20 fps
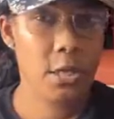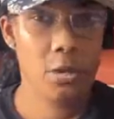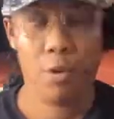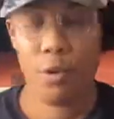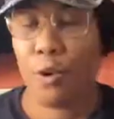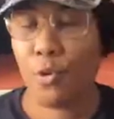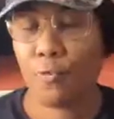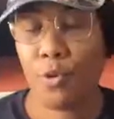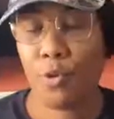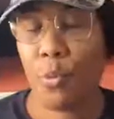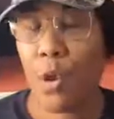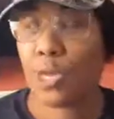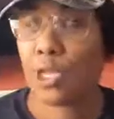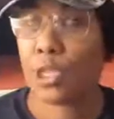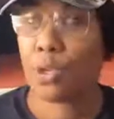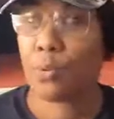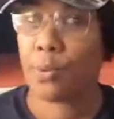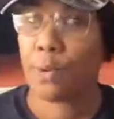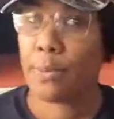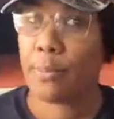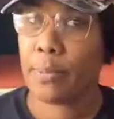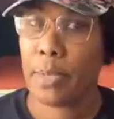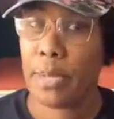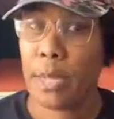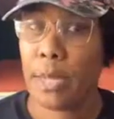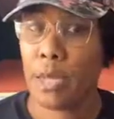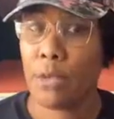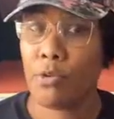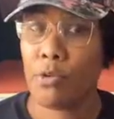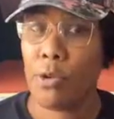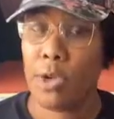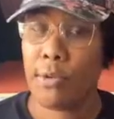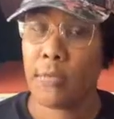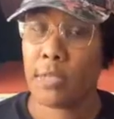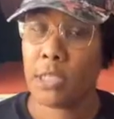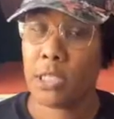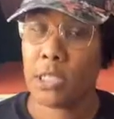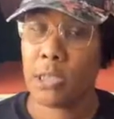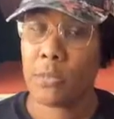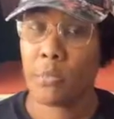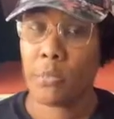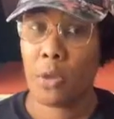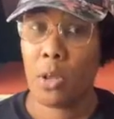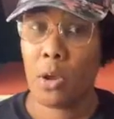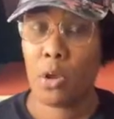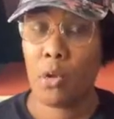or if you watch the replay and you have a tip